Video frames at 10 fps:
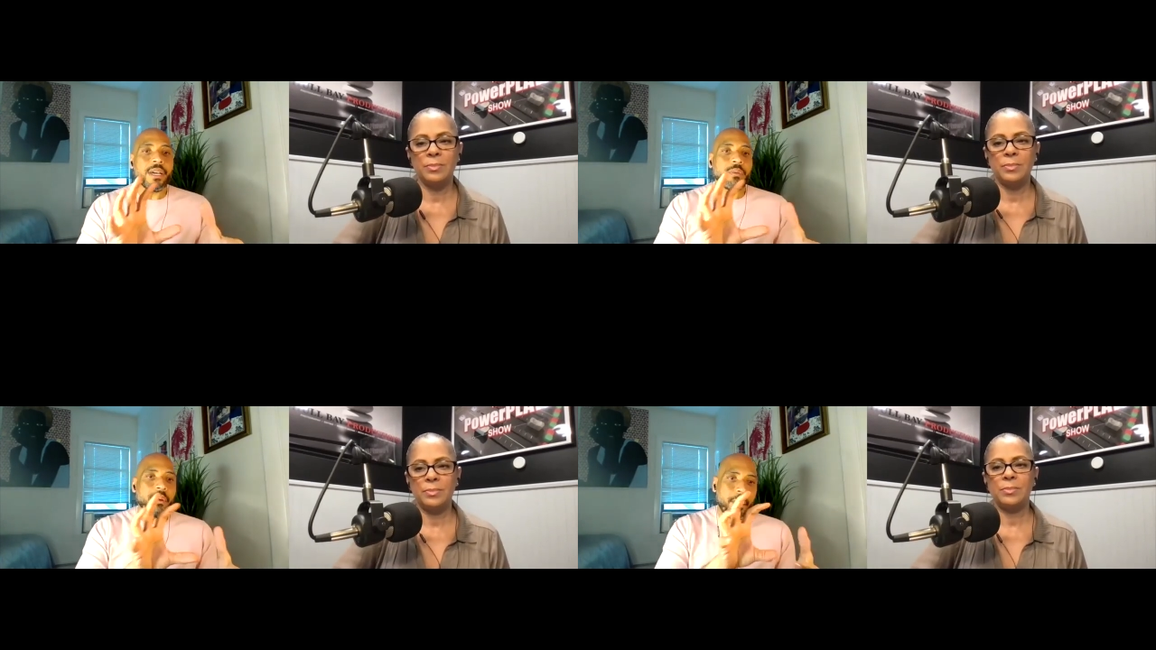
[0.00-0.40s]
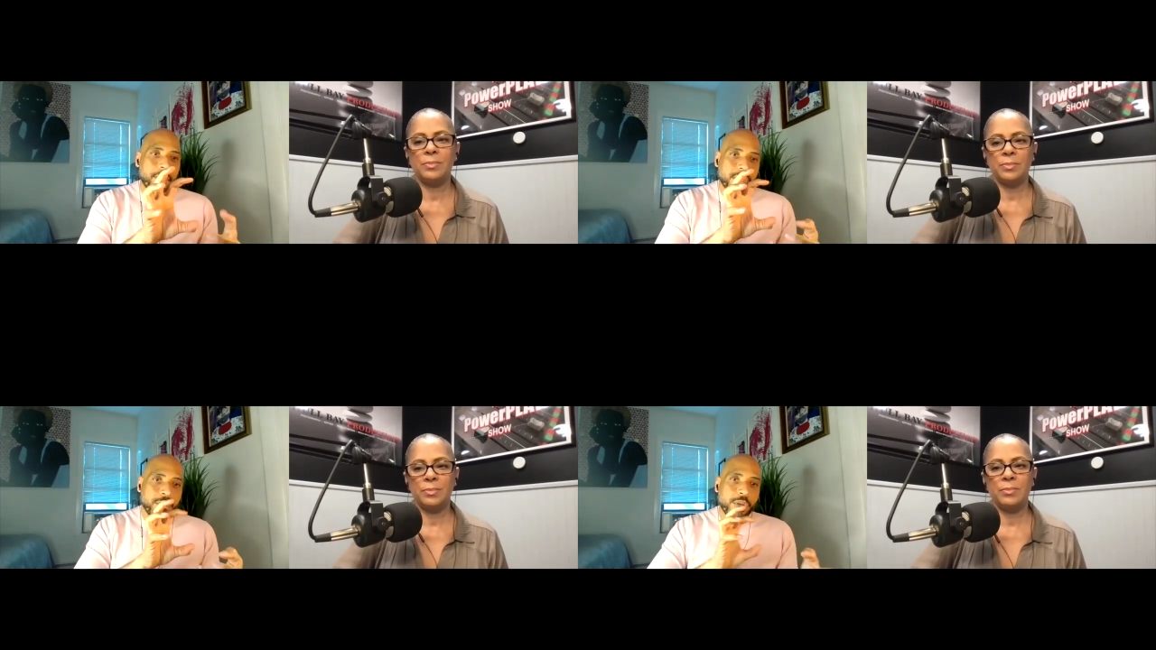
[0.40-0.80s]
Speaker 1: we were able
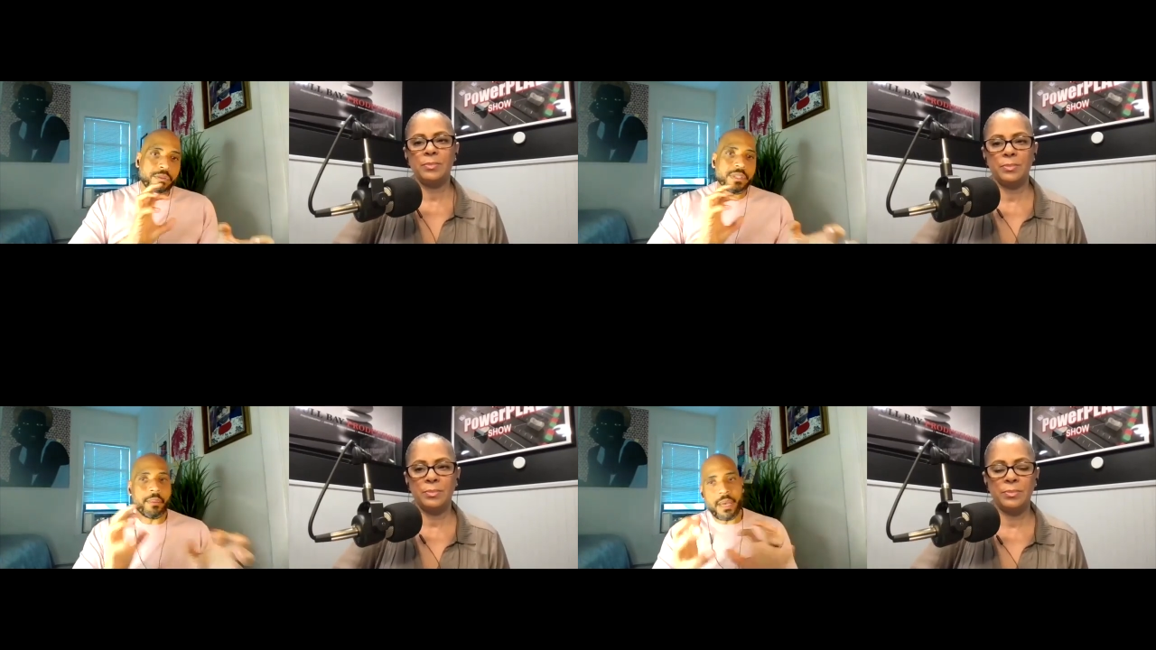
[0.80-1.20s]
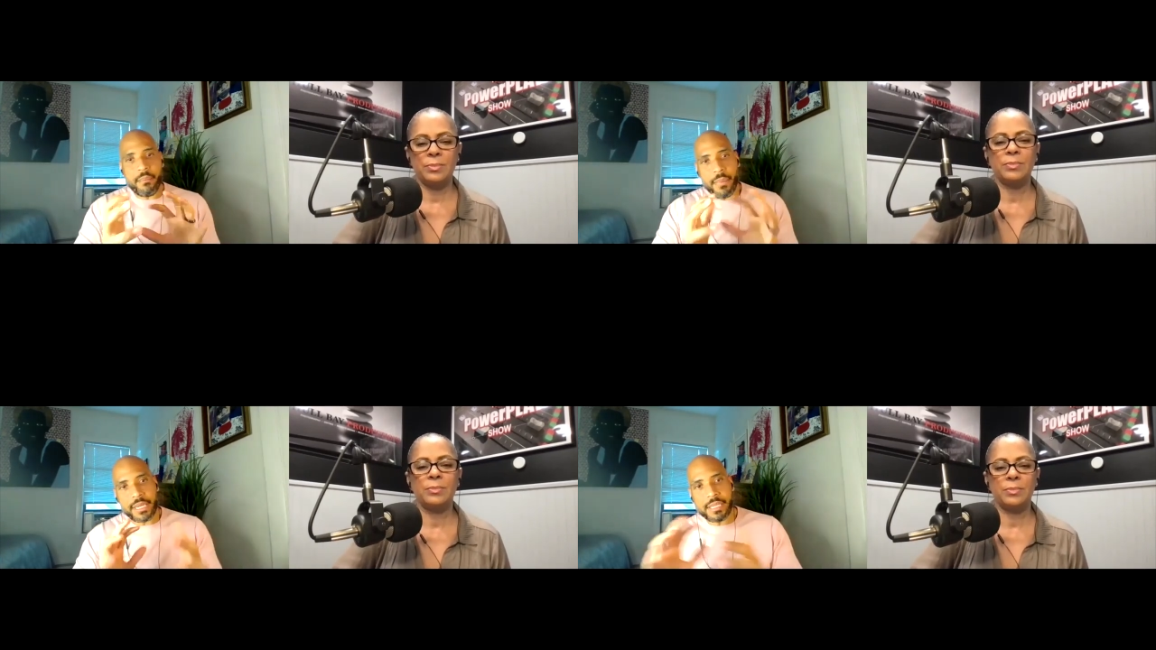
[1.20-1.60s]
to move some of that
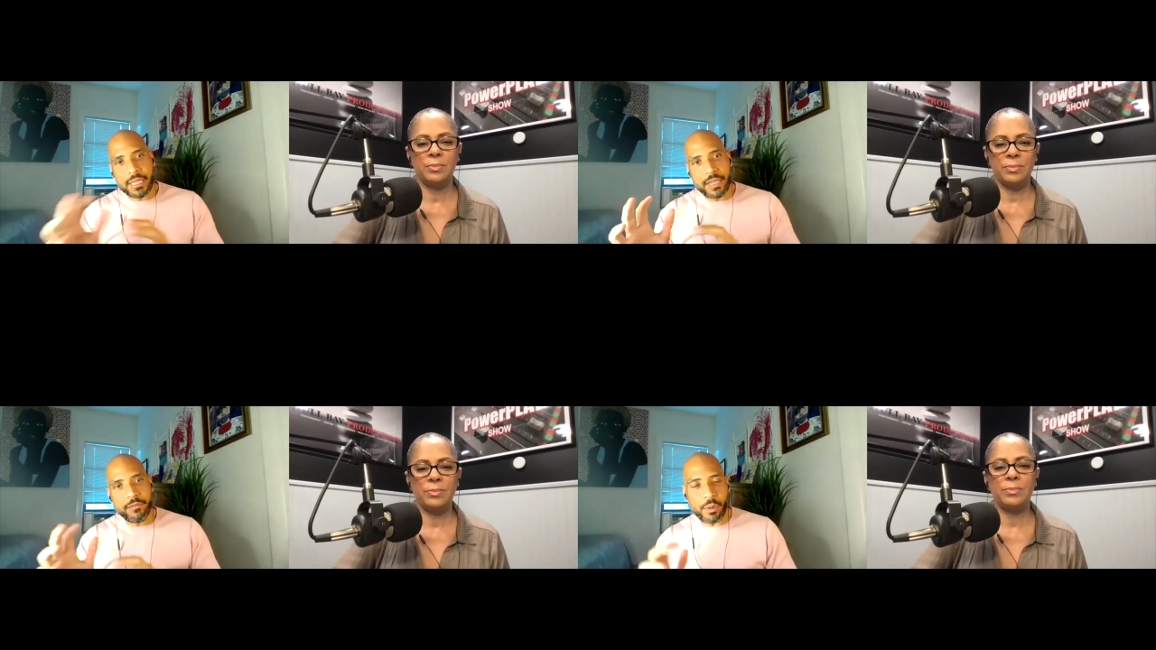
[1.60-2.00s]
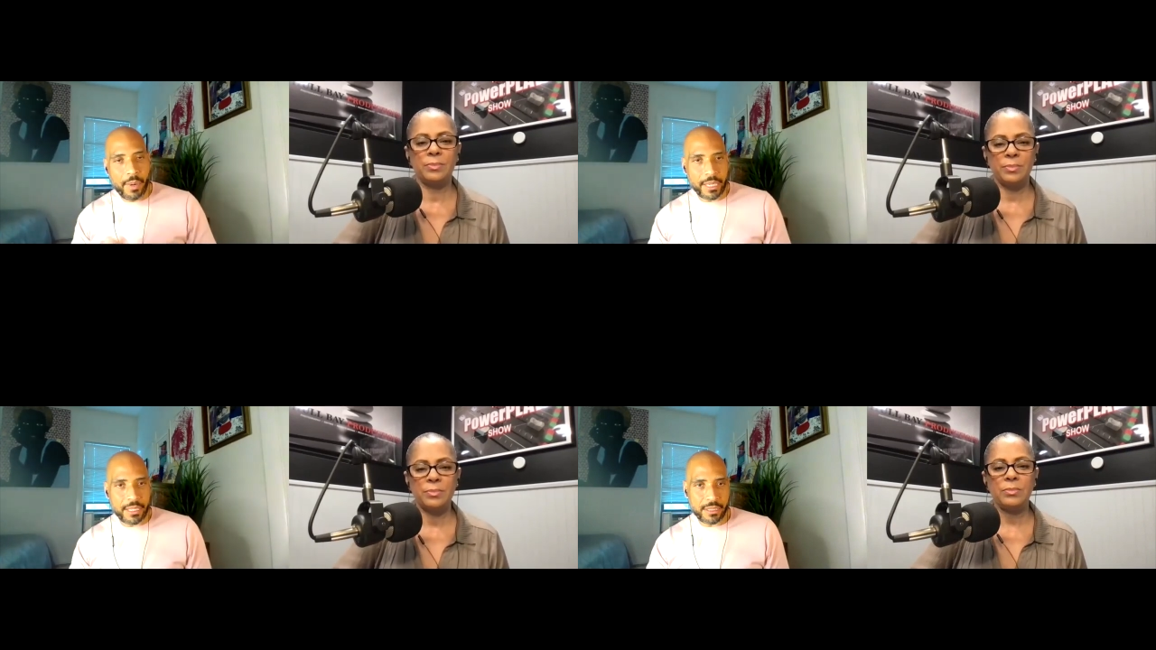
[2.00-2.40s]
money to give more
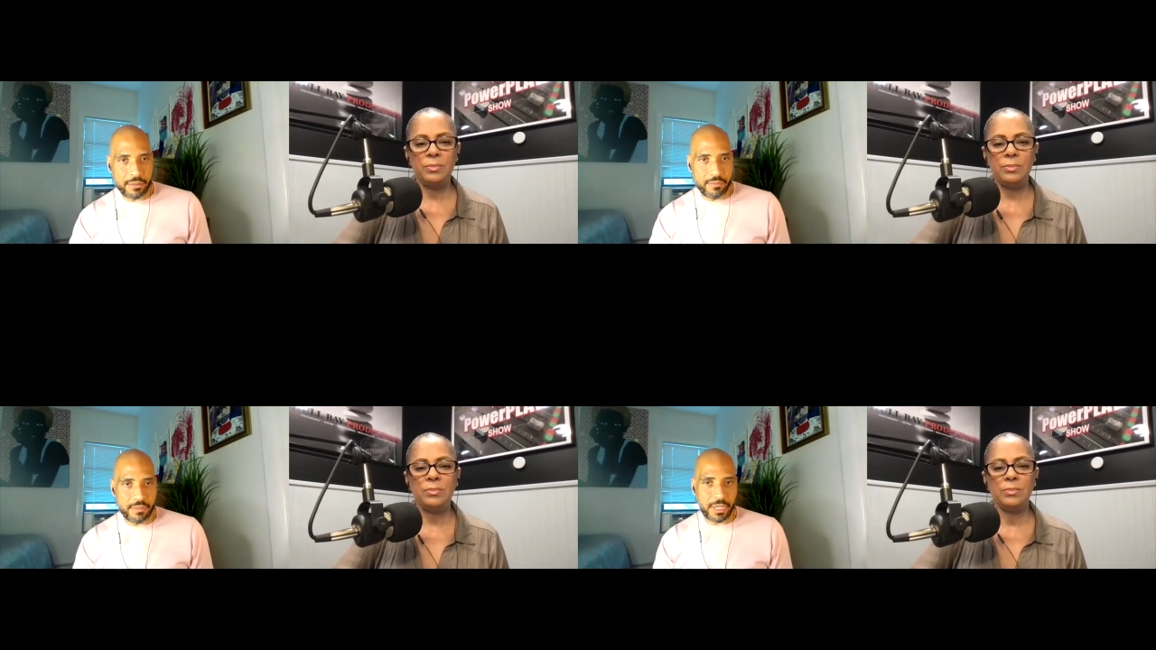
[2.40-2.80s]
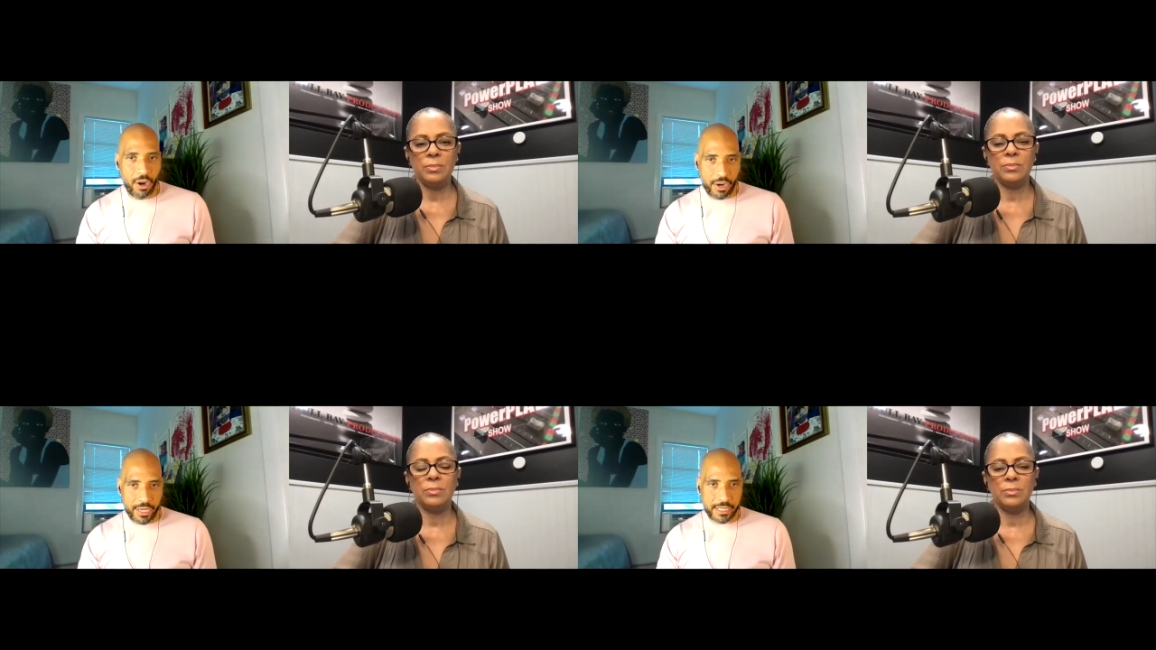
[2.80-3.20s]
money to, to
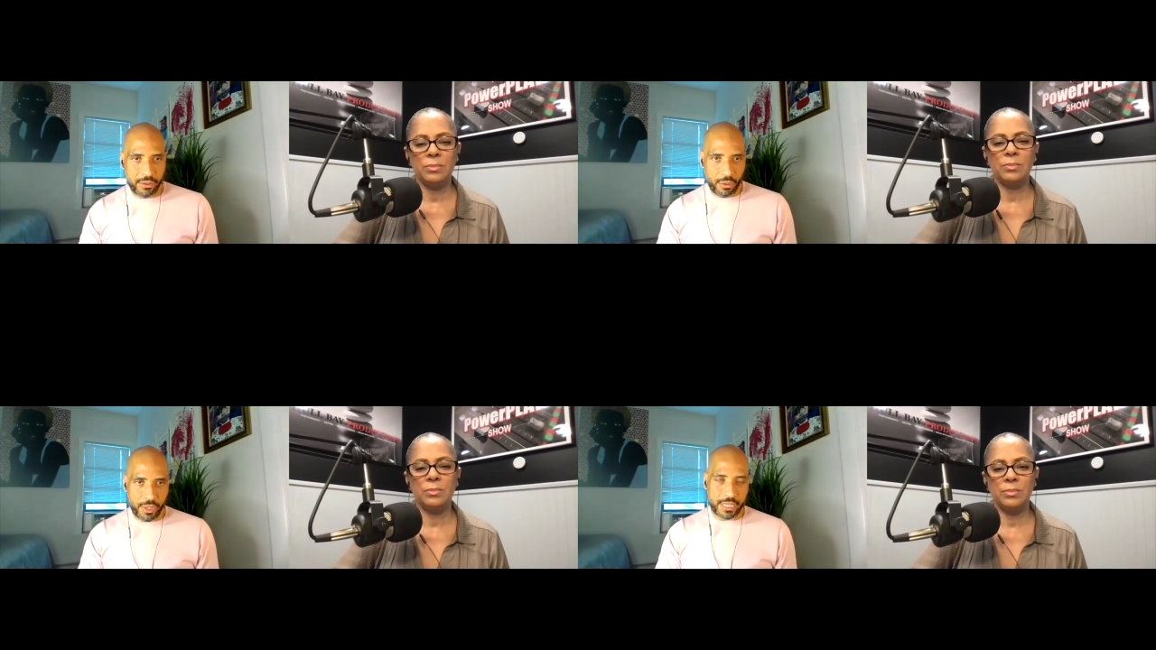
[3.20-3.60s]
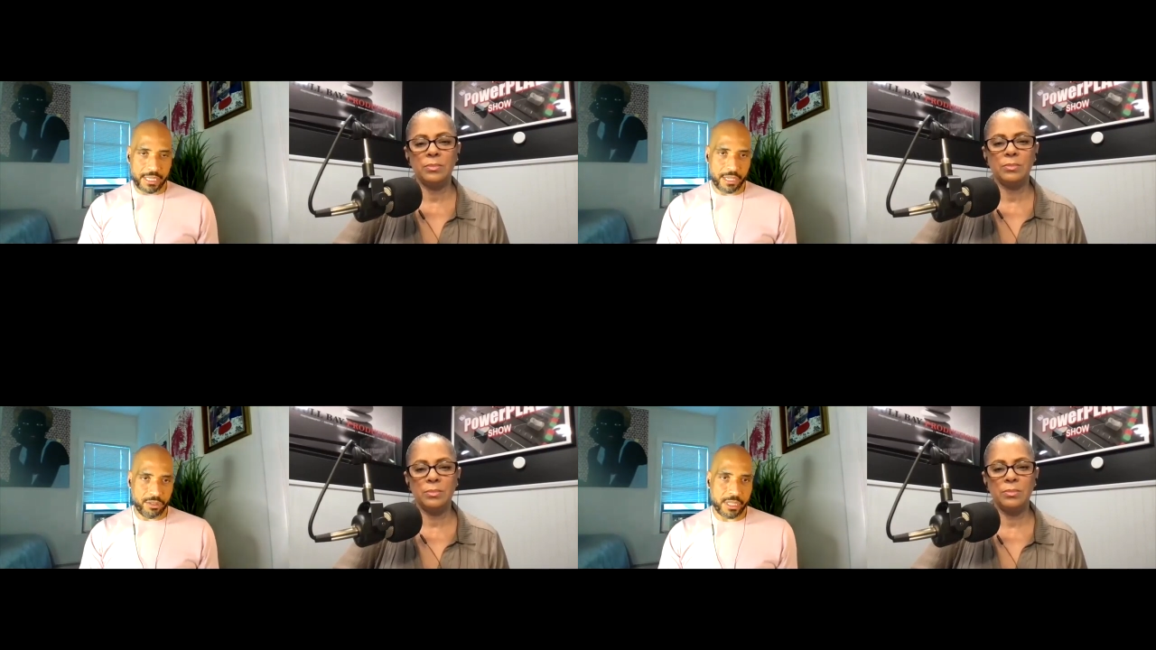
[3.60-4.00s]
artists and
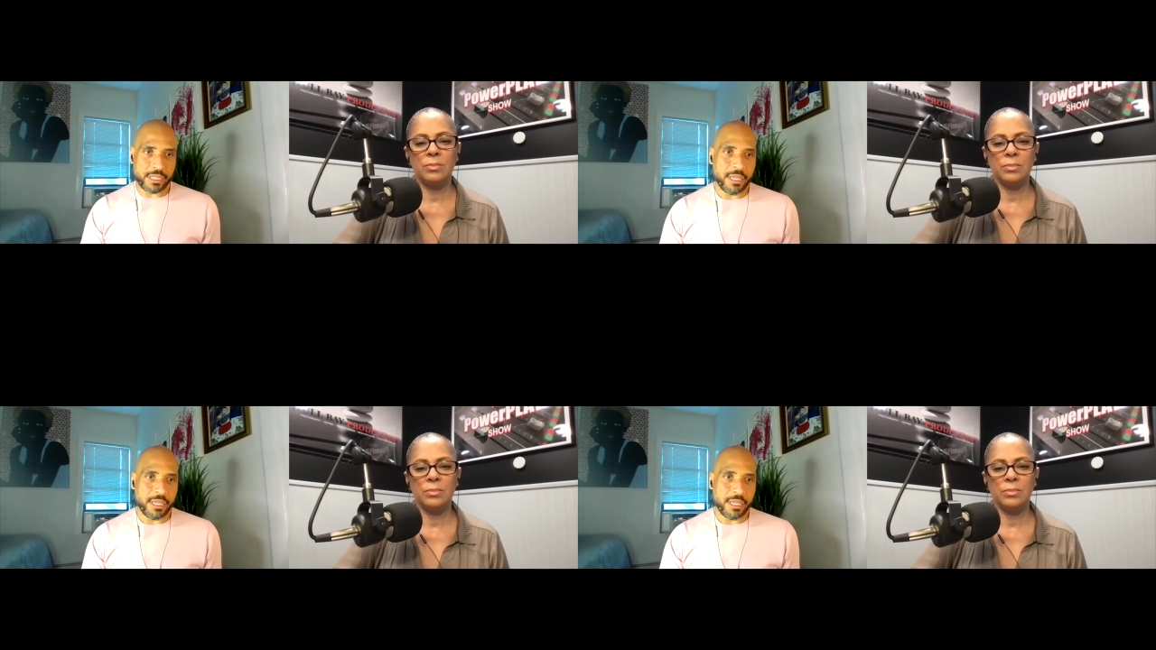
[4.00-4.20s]
organizations.